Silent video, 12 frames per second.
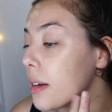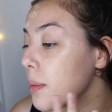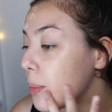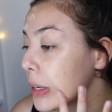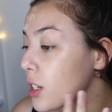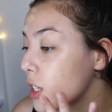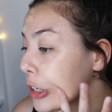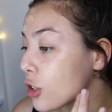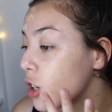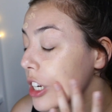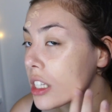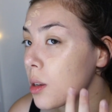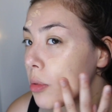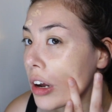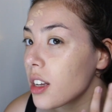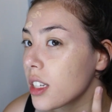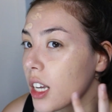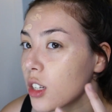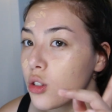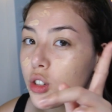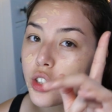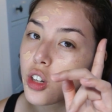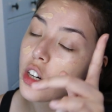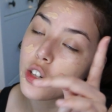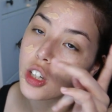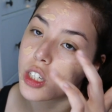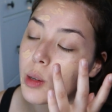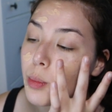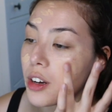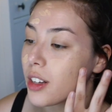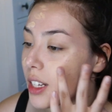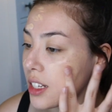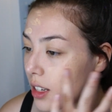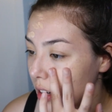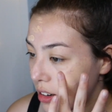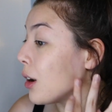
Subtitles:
but just like trust the process. You just gotta trust the process here.